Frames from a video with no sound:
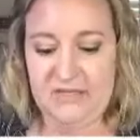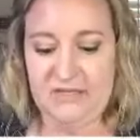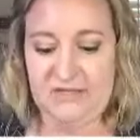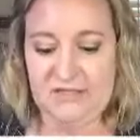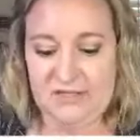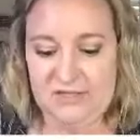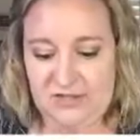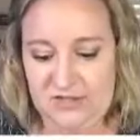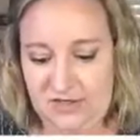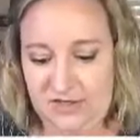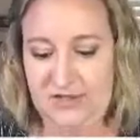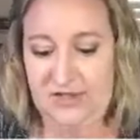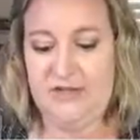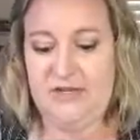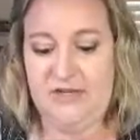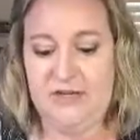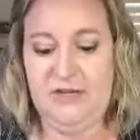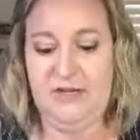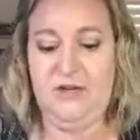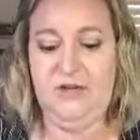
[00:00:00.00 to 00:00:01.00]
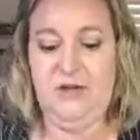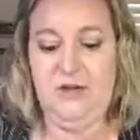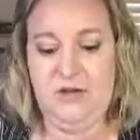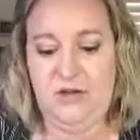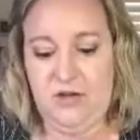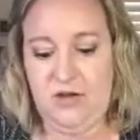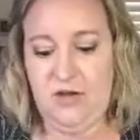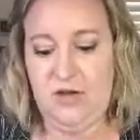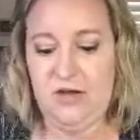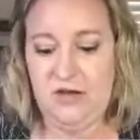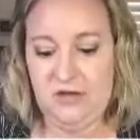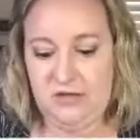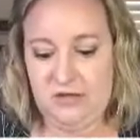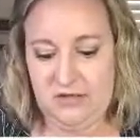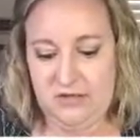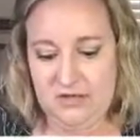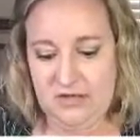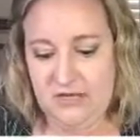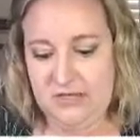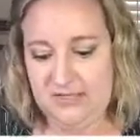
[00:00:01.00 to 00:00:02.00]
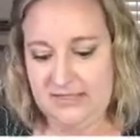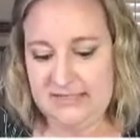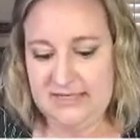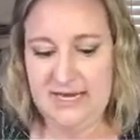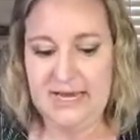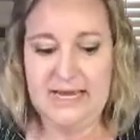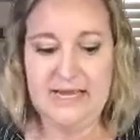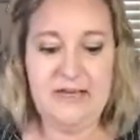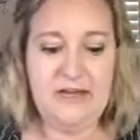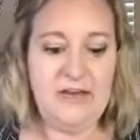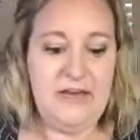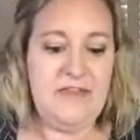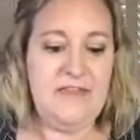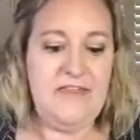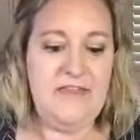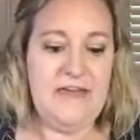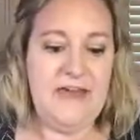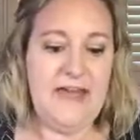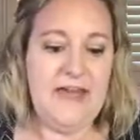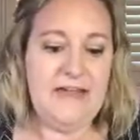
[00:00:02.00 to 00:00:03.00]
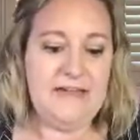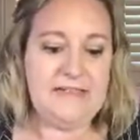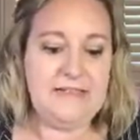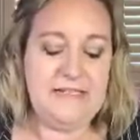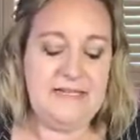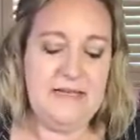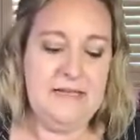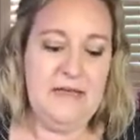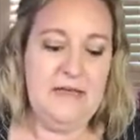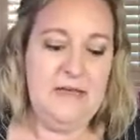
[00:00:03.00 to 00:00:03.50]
So we're gonna die cut that.